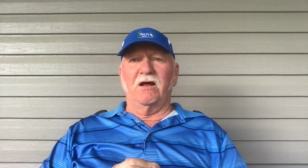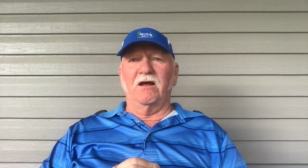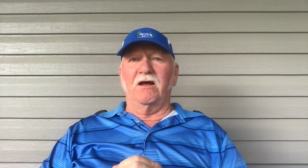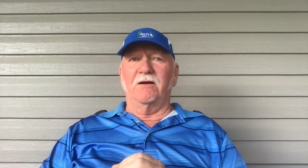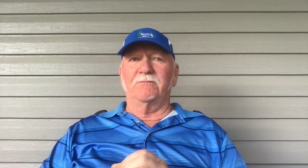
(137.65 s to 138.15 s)

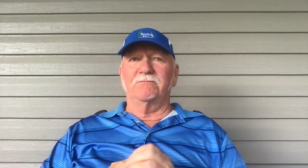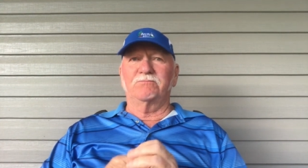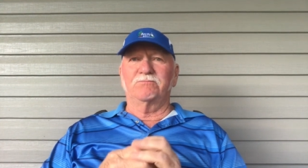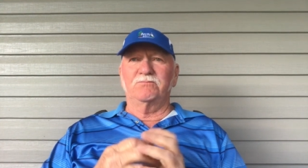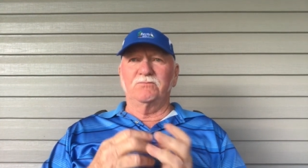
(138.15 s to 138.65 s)
Um,
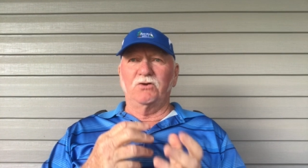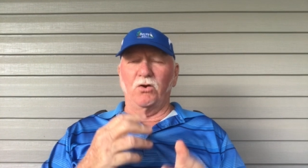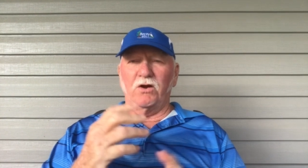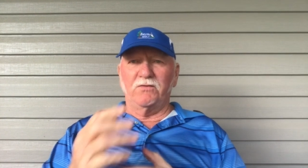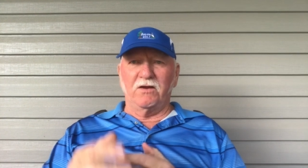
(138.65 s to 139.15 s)

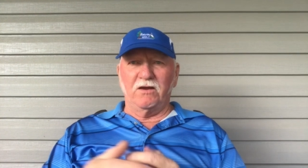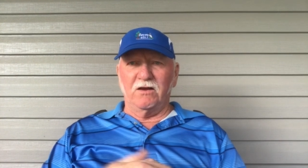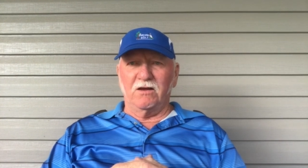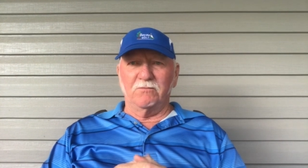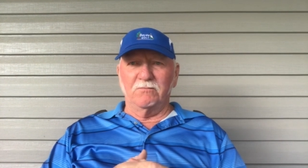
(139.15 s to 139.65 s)
doing
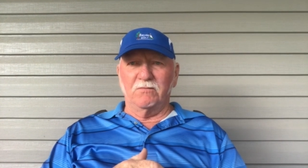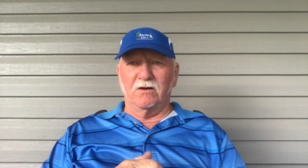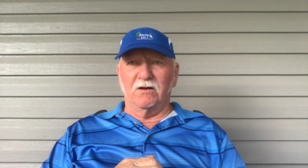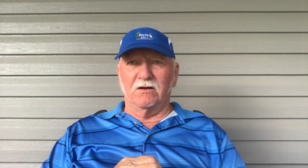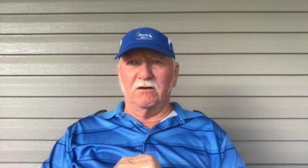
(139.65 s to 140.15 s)
the uh,
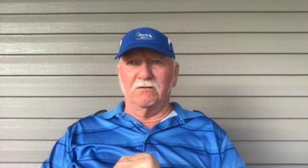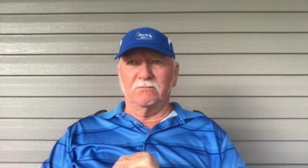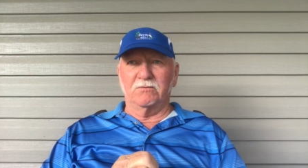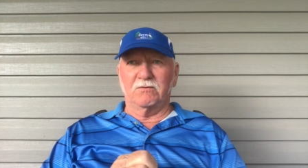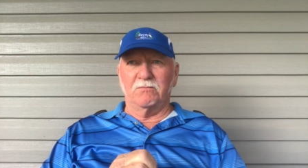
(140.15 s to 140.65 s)
uh,
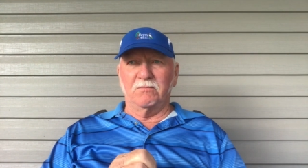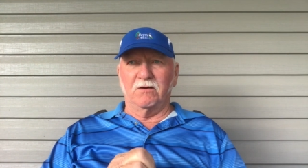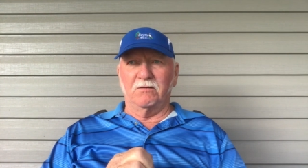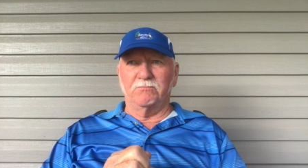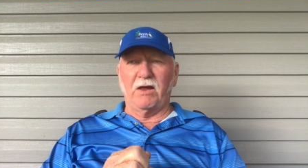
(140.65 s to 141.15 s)

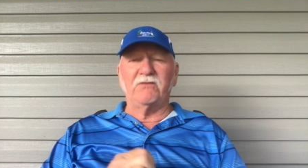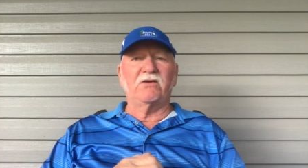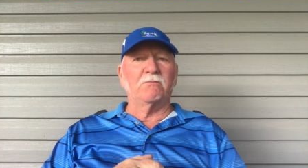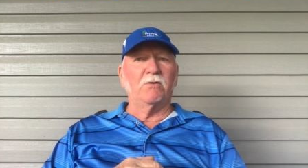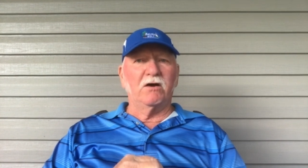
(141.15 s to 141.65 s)
uh,
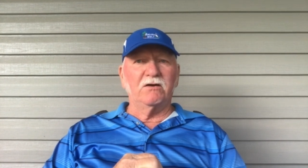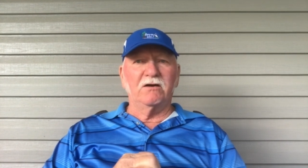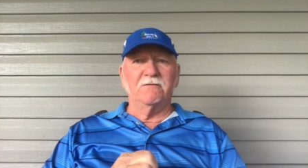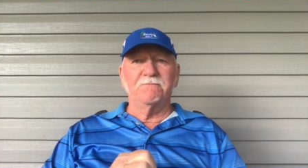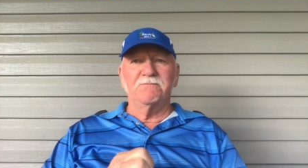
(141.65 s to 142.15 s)
basic
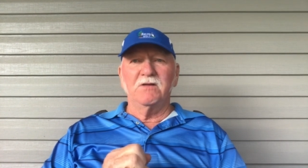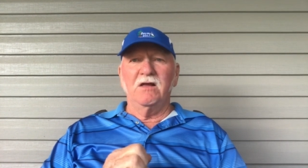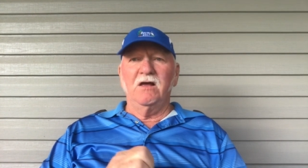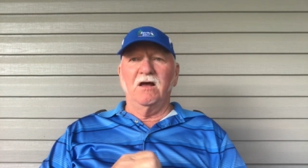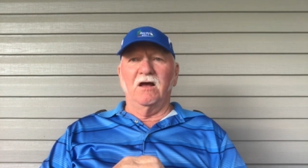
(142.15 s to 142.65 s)
Monday
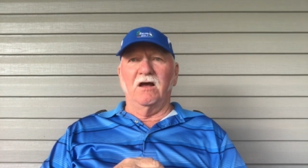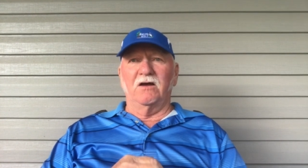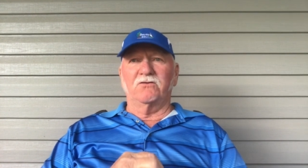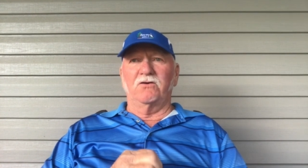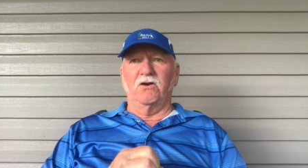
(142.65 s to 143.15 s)

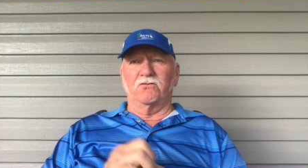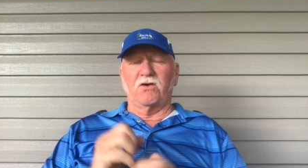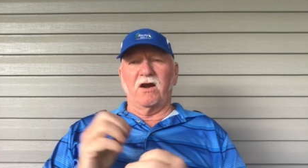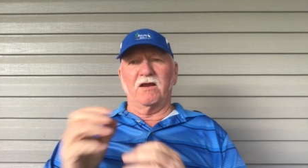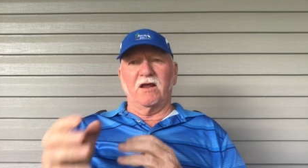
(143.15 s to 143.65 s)
uh, you know,
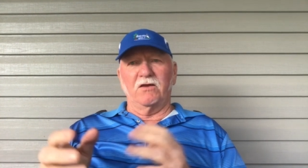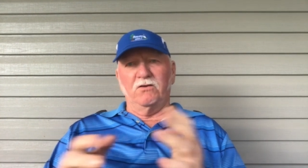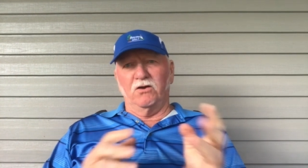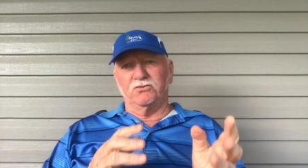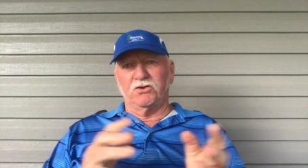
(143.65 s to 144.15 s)
trying to
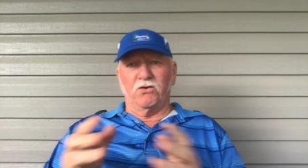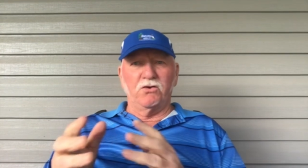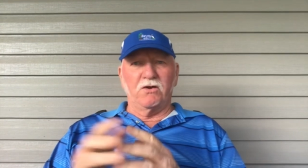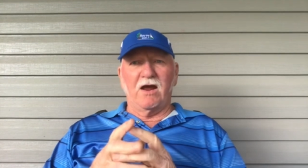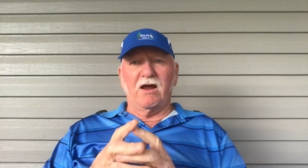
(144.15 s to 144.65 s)
you know show
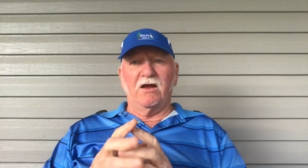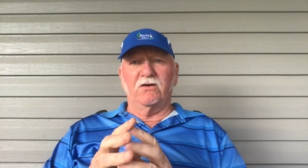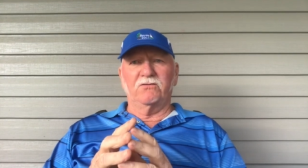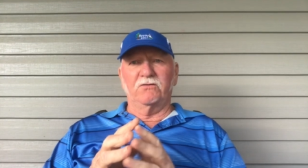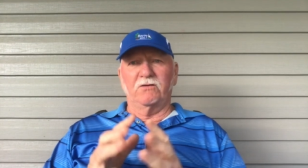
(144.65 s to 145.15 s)
you
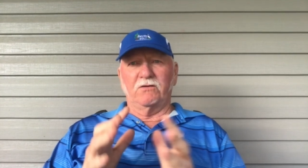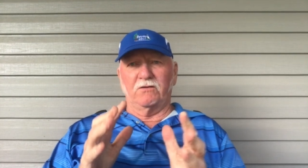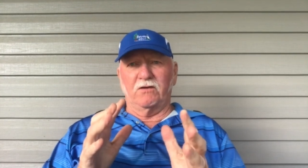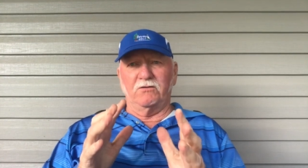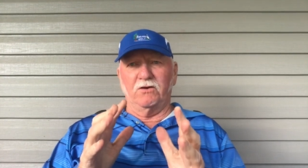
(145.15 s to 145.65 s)
guys that,
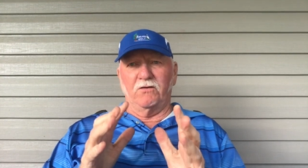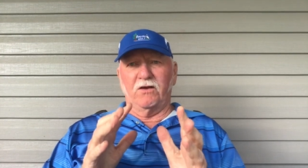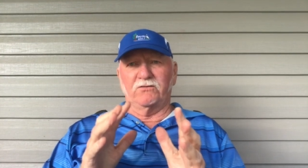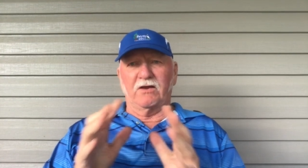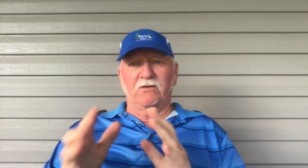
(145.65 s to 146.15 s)
that you know
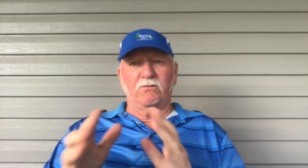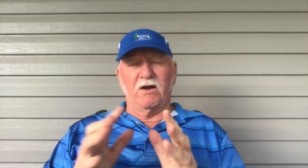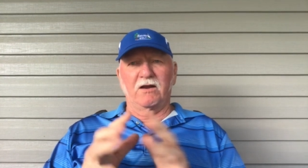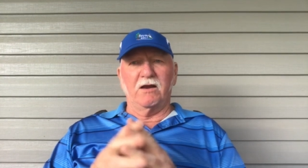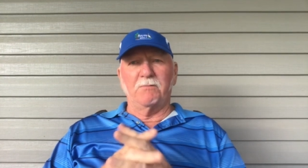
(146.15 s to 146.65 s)
that's getting
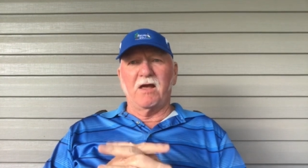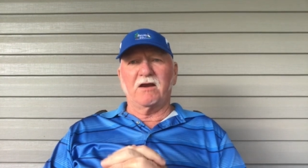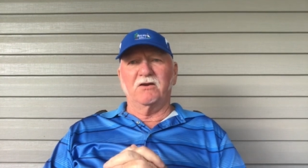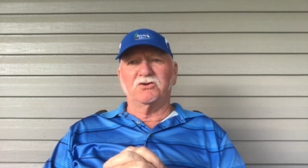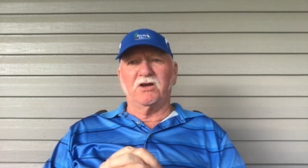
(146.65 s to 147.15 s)
ready to get
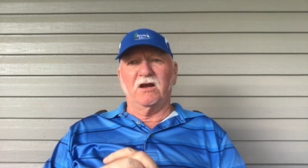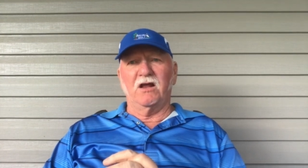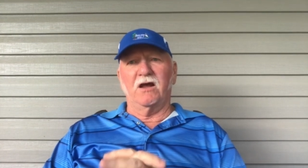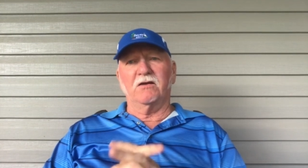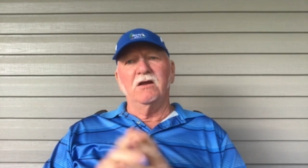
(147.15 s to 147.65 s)
back in
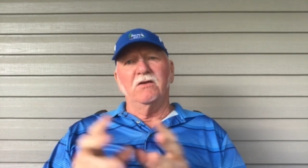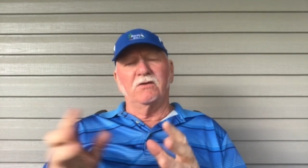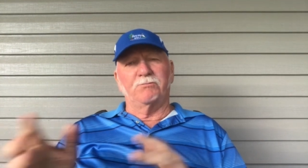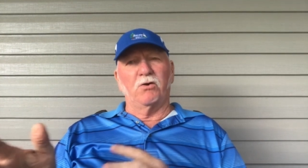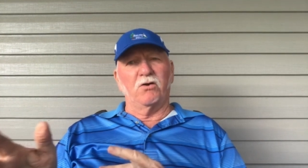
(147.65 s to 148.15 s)
Shylock.
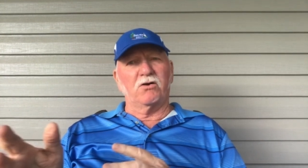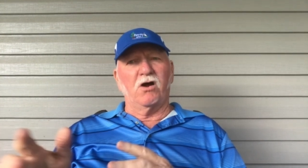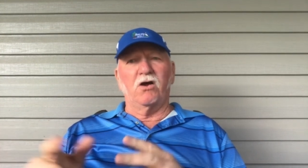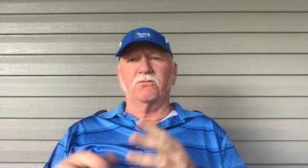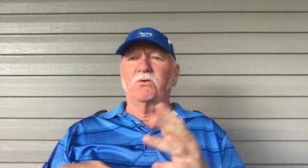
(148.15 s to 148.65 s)
The
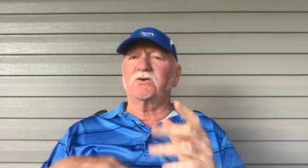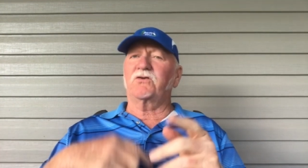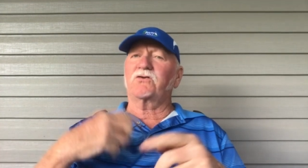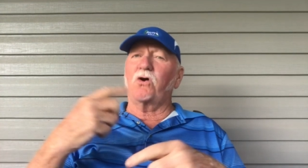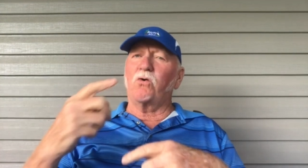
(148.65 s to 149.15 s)
protocols. We're
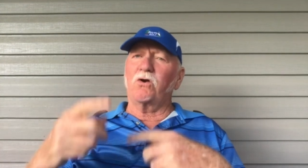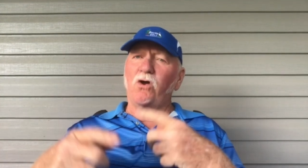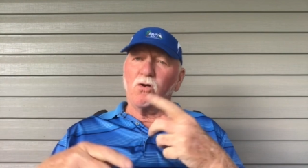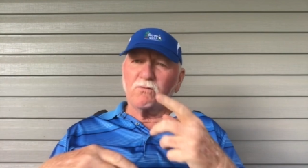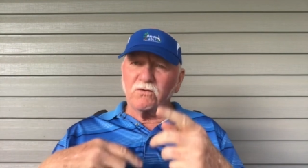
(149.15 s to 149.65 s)
just going
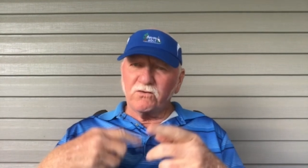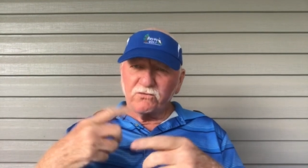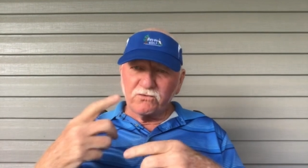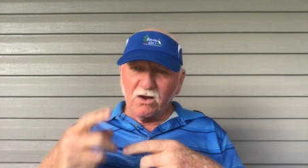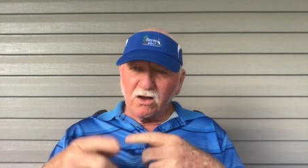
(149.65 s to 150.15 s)
over the
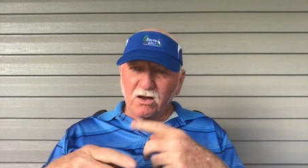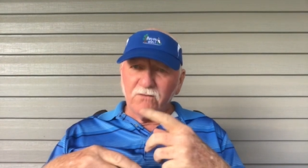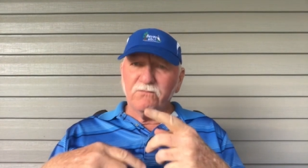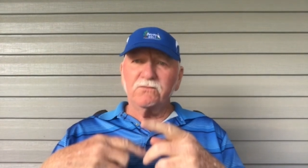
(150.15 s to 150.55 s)
stuff.